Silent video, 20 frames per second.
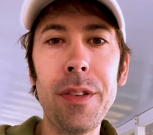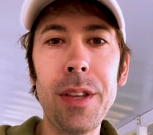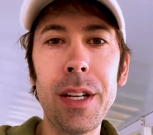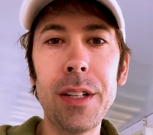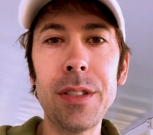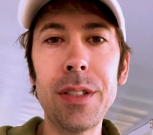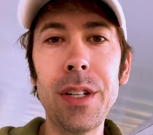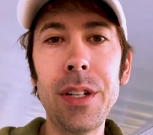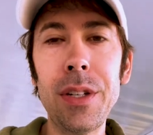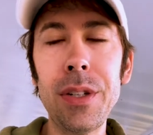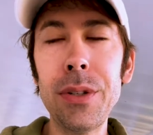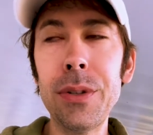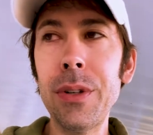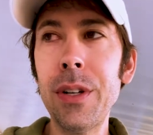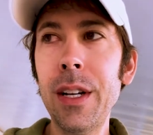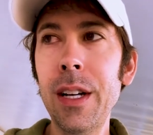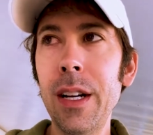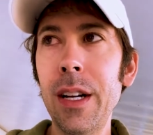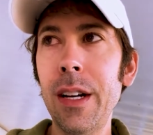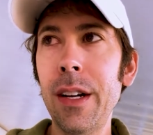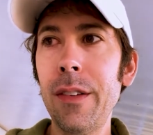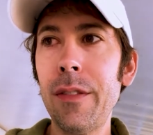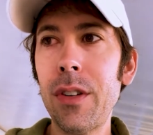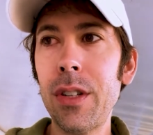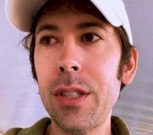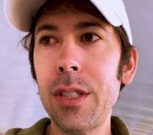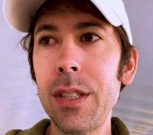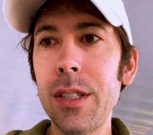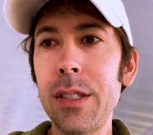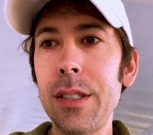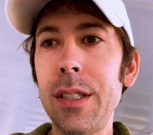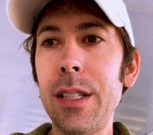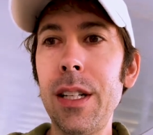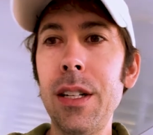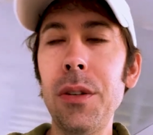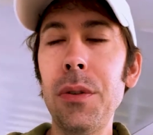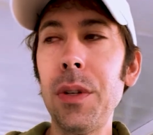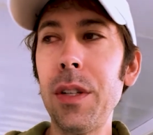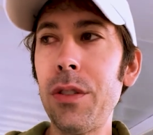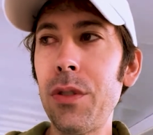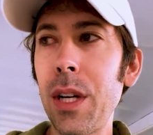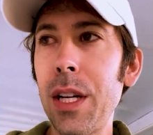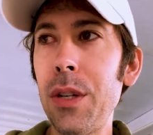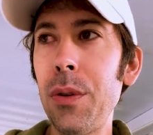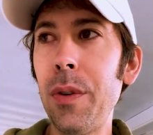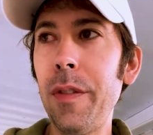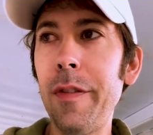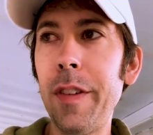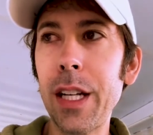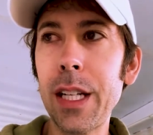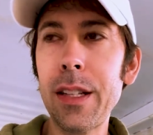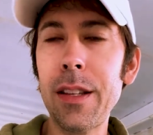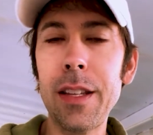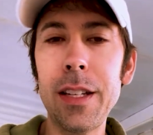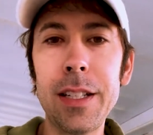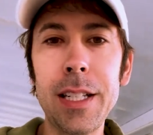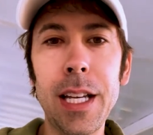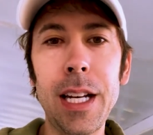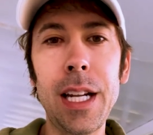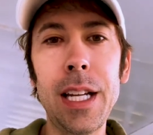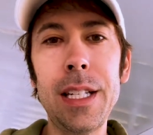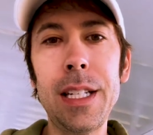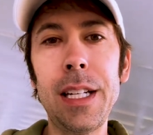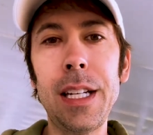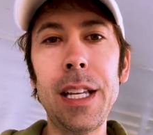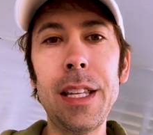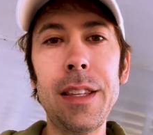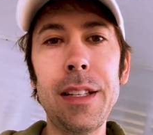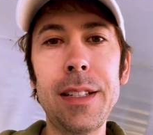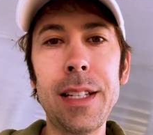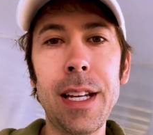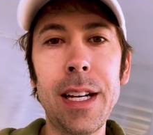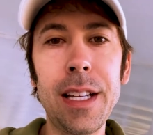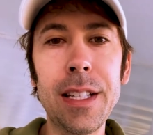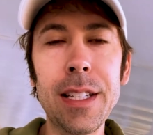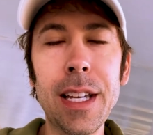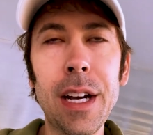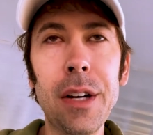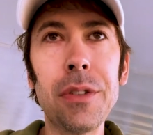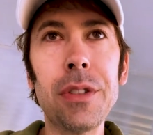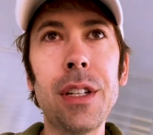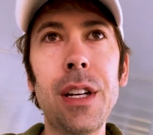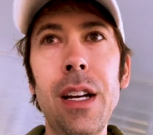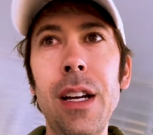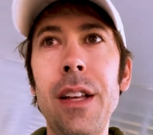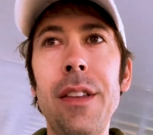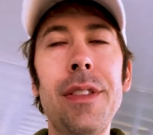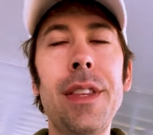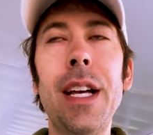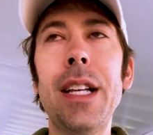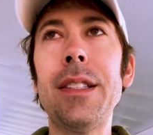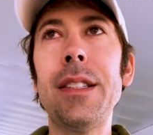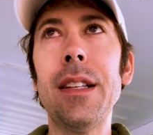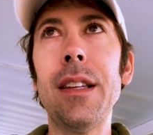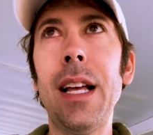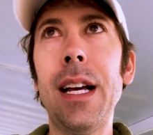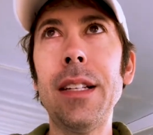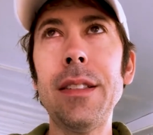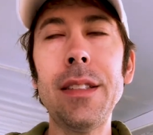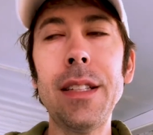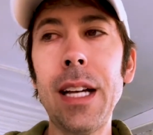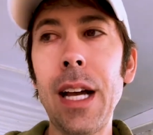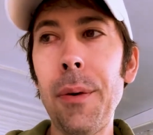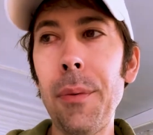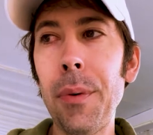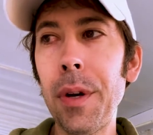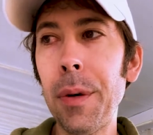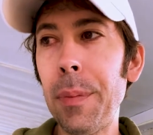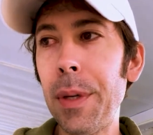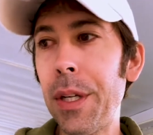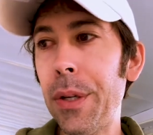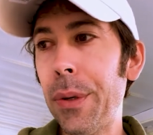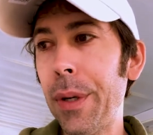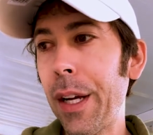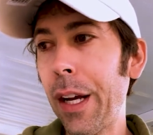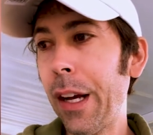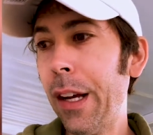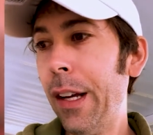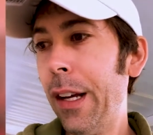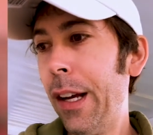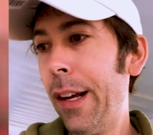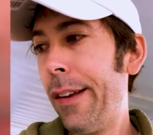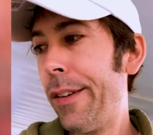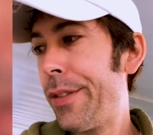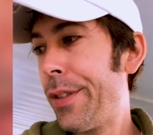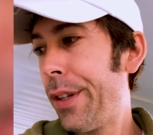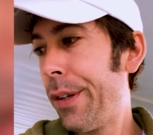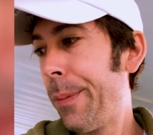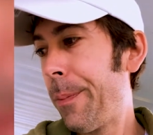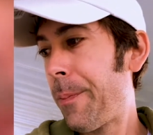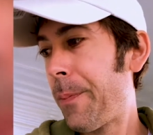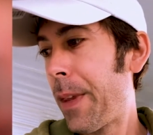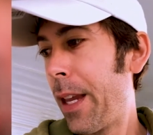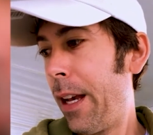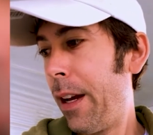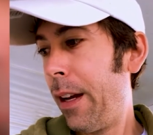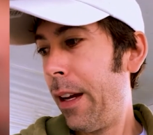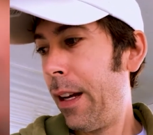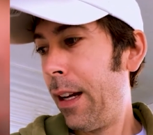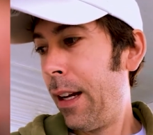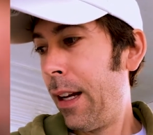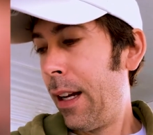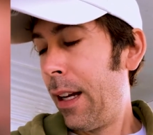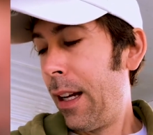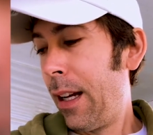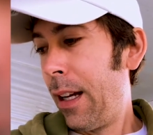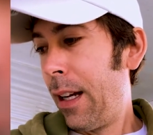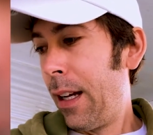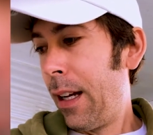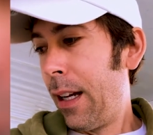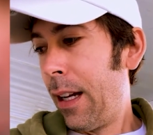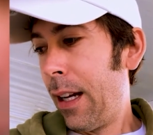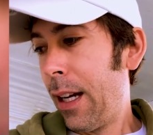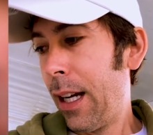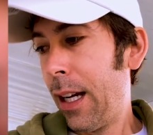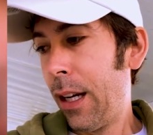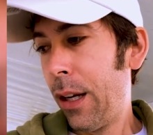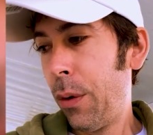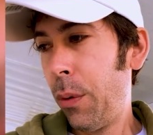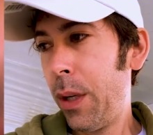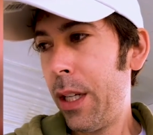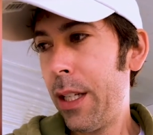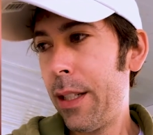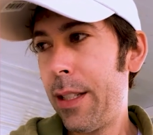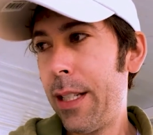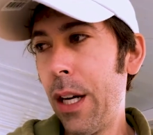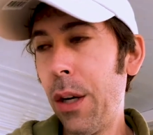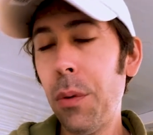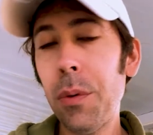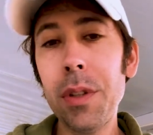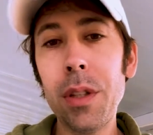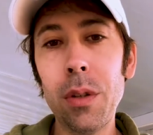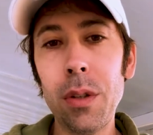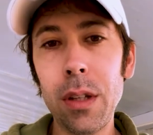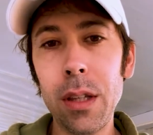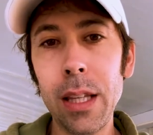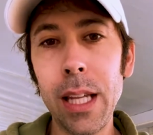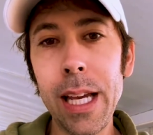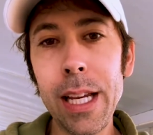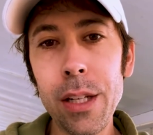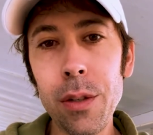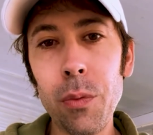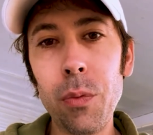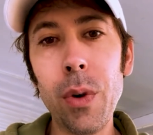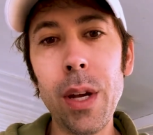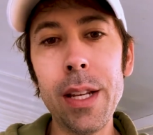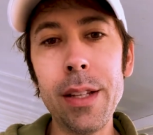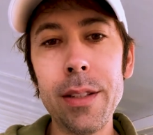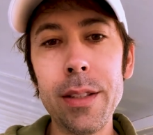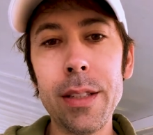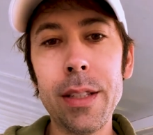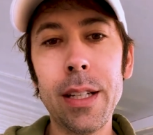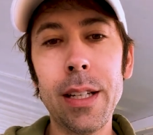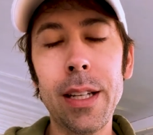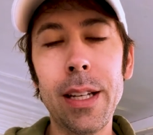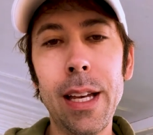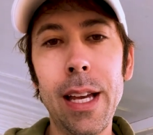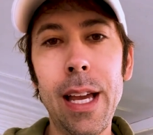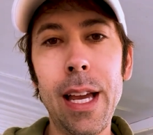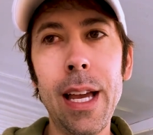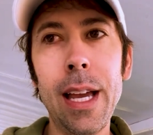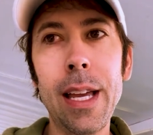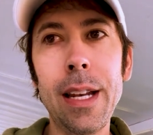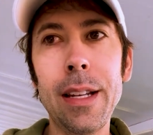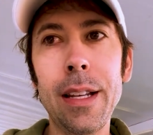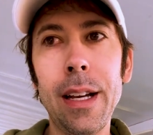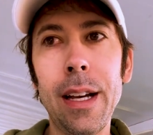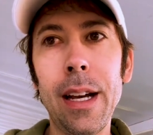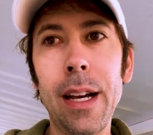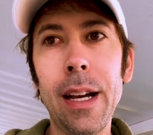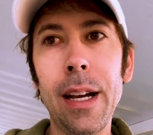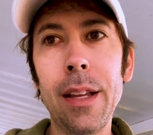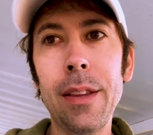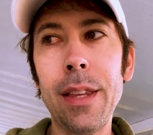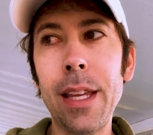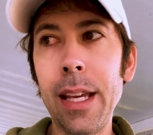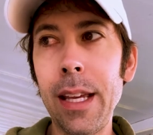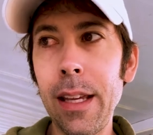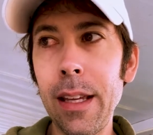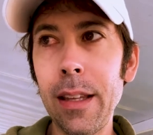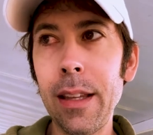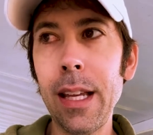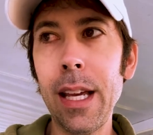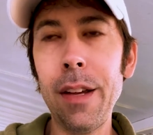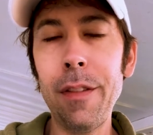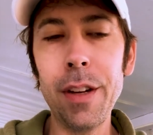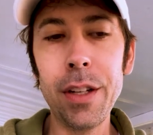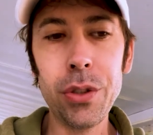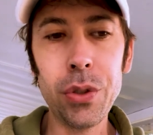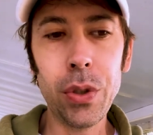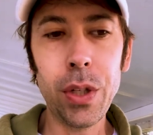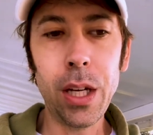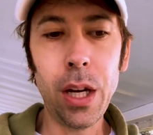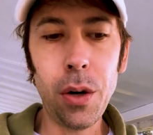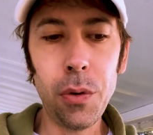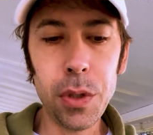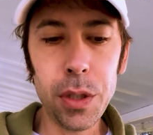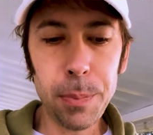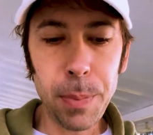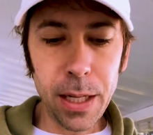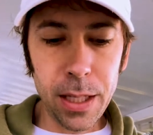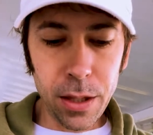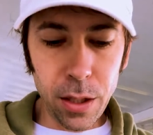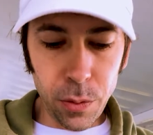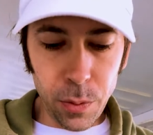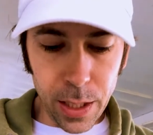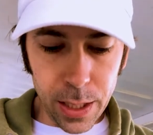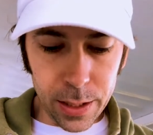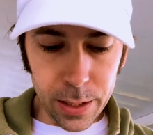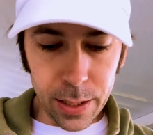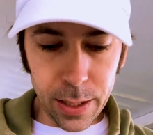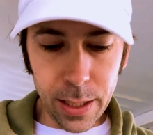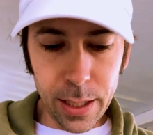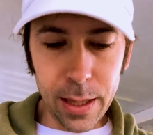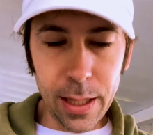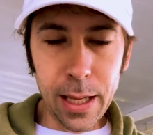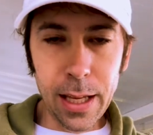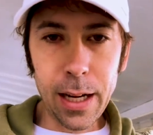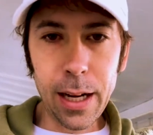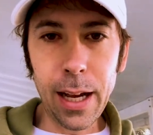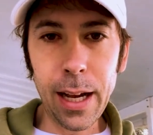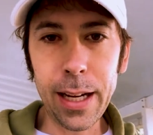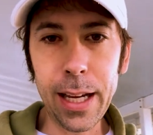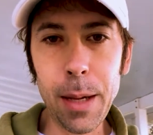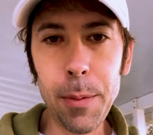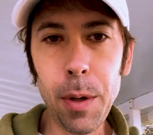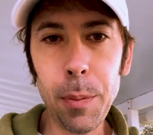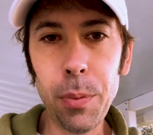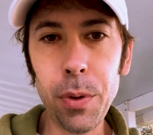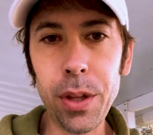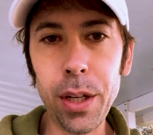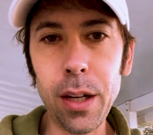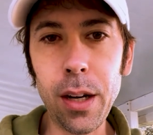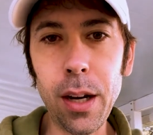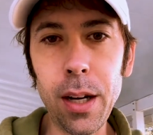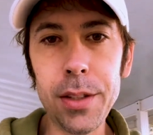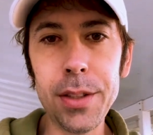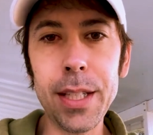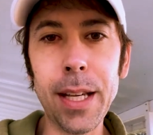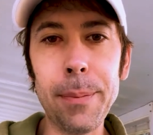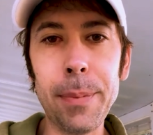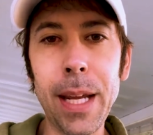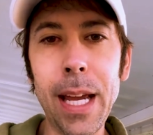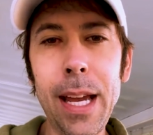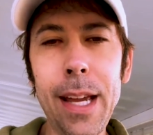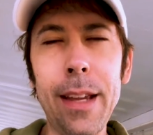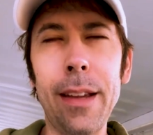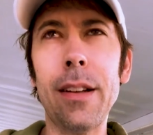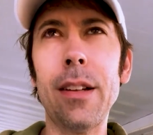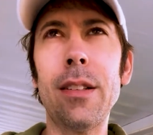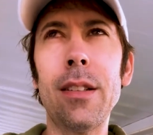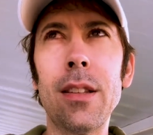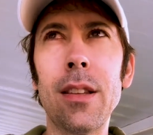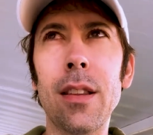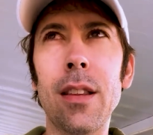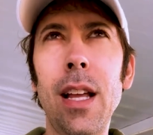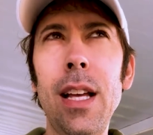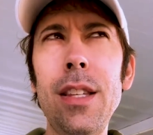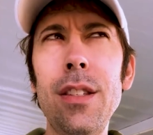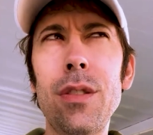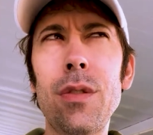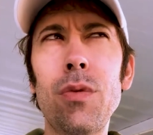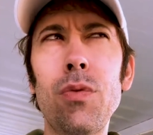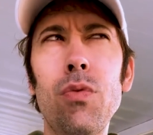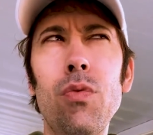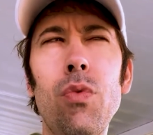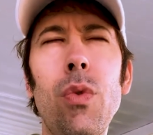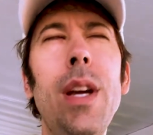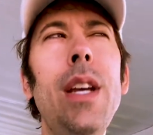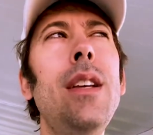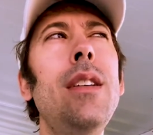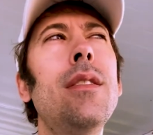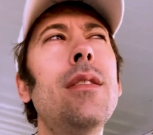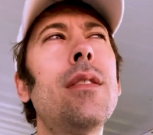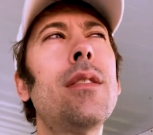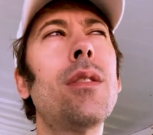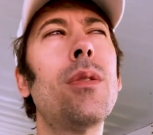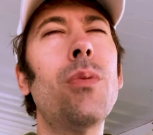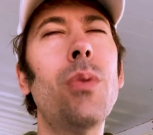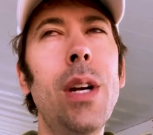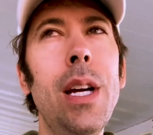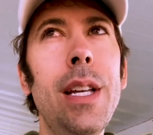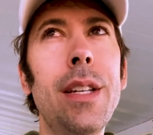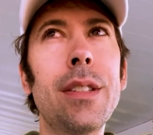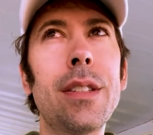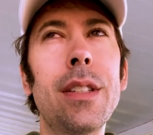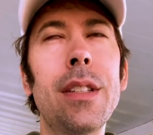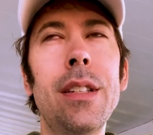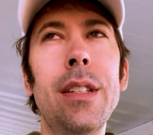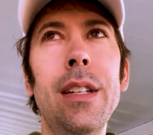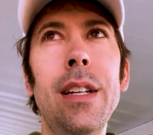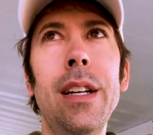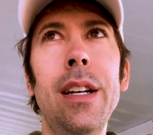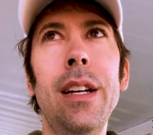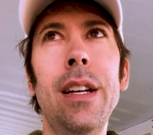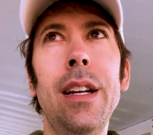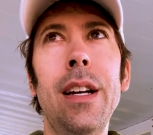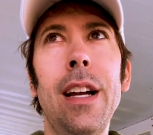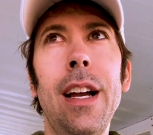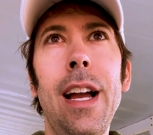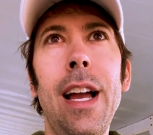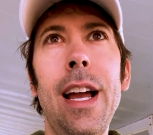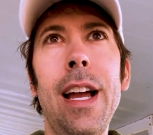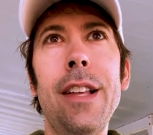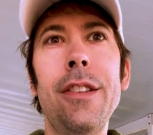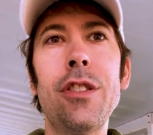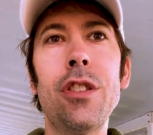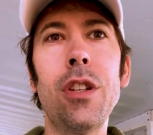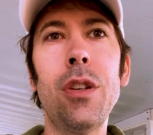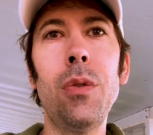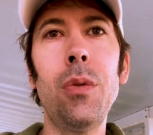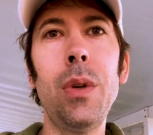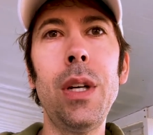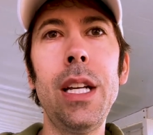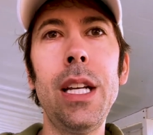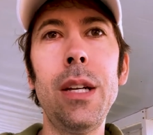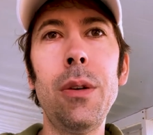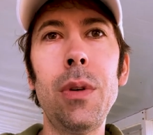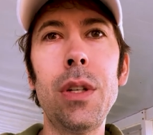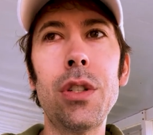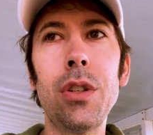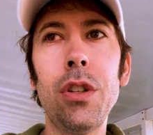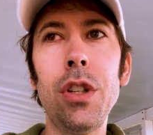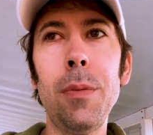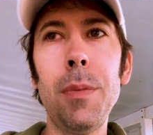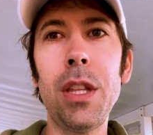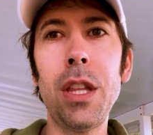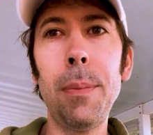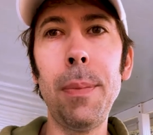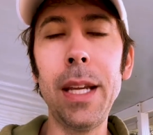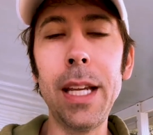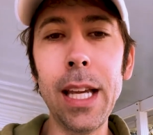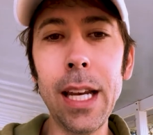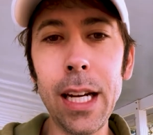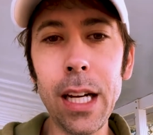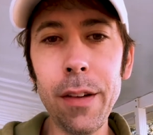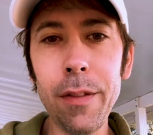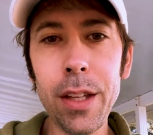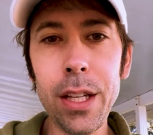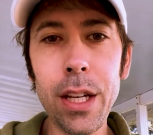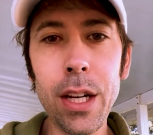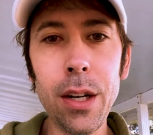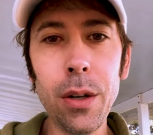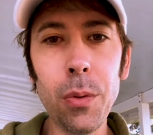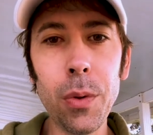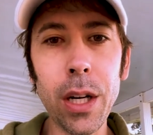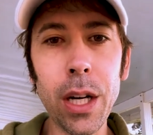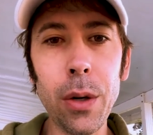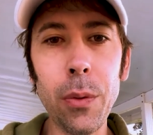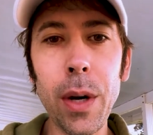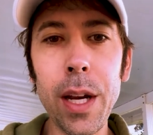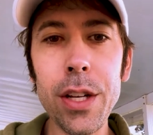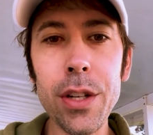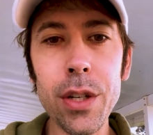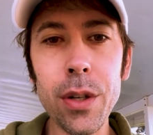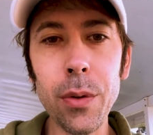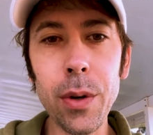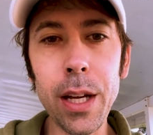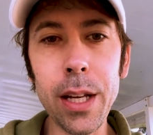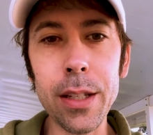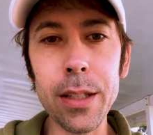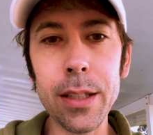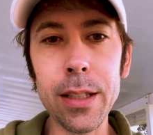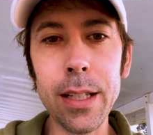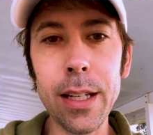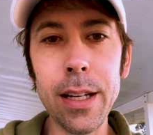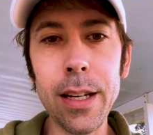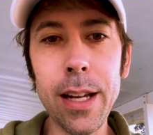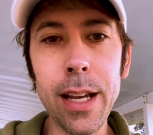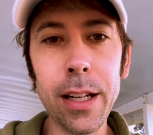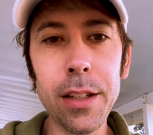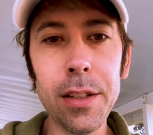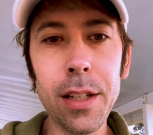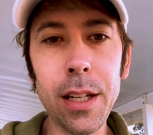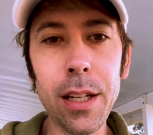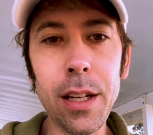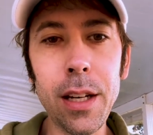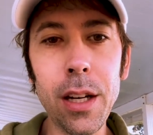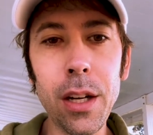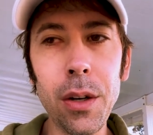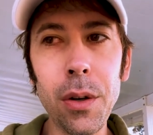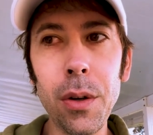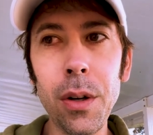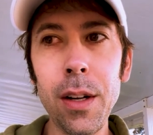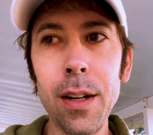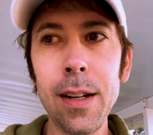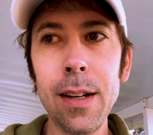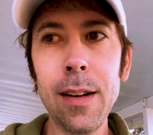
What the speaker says: things to do versus, you know, trying to evict the tenant and get the tenants out. That's the last thing I want to be doing. So we just dealt with their late rents, and they eventually always paid their rent. And then I came up with a concept, hey, let's raise the rent. And so we told them at the beginning of the year, we're gonna raise your rent. And next thing you know,